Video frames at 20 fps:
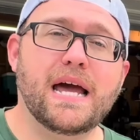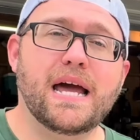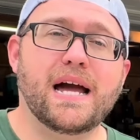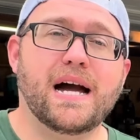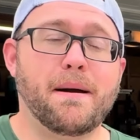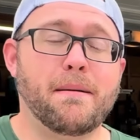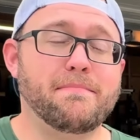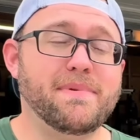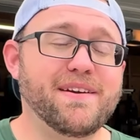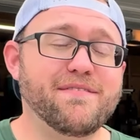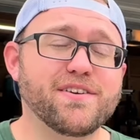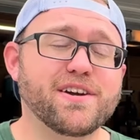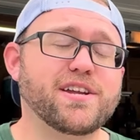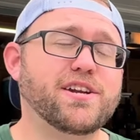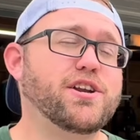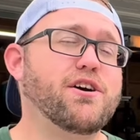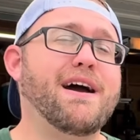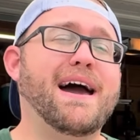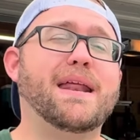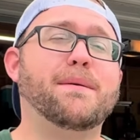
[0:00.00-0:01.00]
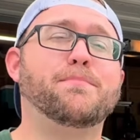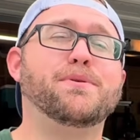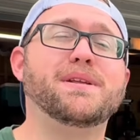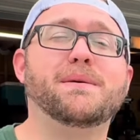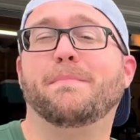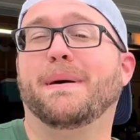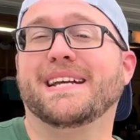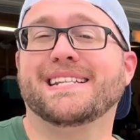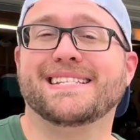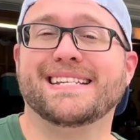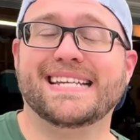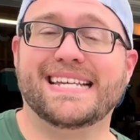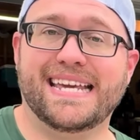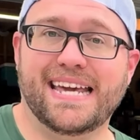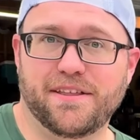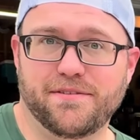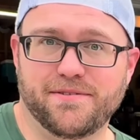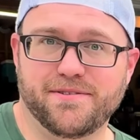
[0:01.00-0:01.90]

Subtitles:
I'm never gonna know how to put it back together.